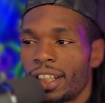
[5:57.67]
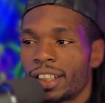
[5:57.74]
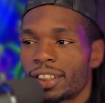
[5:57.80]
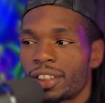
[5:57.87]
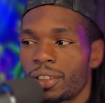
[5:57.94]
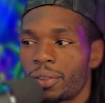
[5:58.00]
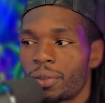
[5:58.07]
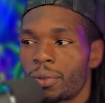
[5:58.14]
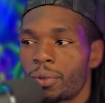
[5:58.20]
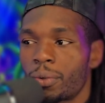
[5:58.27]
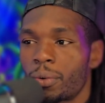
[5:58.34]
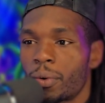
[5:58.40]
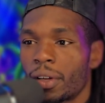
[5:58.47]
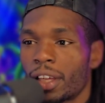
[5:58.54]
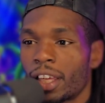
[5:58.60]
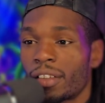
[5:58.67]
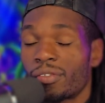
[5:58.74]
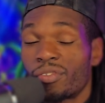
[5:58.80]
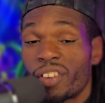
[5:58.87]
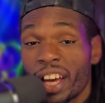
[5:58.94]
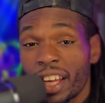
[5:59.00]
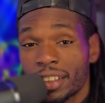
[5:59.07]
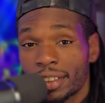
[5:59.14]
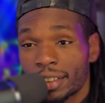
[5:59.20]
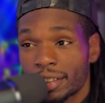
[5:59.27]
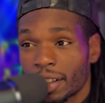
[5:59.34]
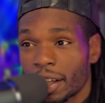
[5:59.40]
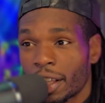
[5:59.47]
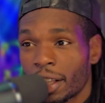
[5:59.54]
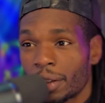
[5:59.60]
to invest
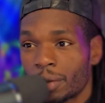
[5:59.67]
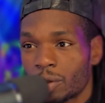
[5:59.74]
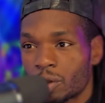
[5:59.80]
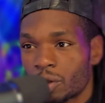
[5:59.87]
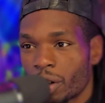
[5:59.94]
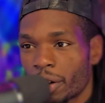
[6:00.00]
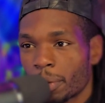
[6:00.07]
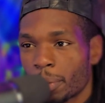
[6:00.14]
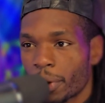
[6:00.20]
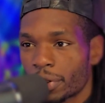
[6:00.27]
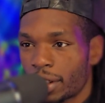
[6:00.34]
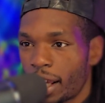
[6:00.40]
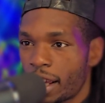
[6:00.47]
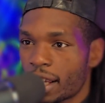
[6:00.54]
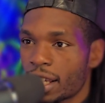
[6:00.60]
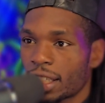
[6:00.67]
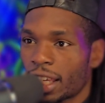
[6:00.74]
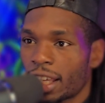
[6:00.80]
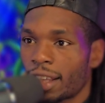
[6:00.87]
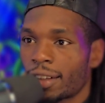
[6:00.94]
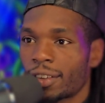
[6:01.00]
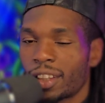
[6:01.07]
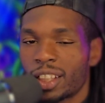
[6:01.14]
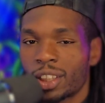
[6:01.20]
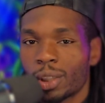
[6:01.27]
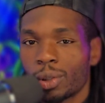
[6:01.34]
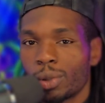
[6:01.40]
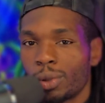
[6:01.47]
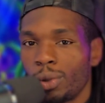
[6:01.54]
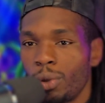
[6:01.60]
and start partaking in this
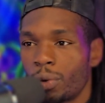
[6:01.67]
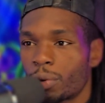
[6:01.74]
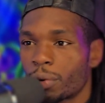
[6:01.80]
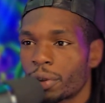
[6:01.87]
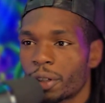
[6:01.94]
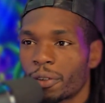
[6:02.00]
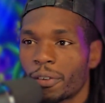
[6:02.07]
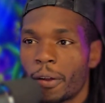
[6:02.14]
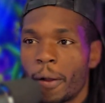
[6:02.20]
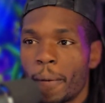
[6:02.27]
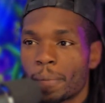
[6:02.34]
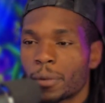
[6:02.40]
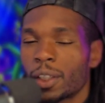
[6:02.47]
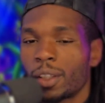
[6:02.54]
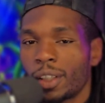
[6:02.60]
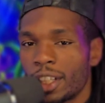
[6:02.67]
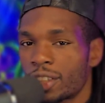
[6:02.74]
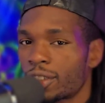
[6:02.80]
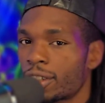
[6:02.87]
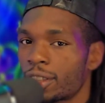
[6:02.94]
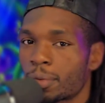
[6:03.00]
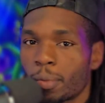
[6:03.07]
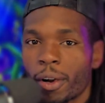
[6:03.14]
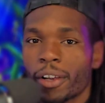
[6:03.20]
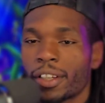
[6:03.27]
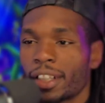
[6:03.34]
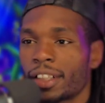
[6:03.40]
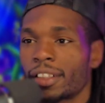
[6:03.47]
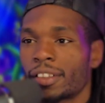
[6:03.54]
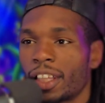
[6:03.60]
lucrative, delicious
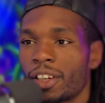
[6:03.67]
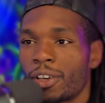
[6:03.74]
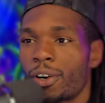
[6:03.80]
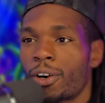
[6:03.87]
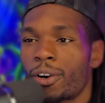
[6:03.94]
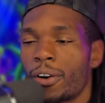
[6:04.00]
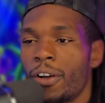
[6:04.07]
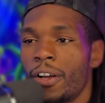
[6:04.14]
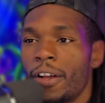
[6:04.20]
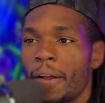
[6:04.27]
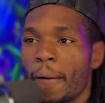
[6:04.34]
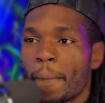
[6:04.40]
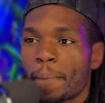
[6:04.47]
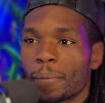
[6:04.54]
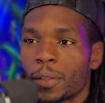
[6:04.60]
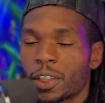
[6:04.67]
market they call the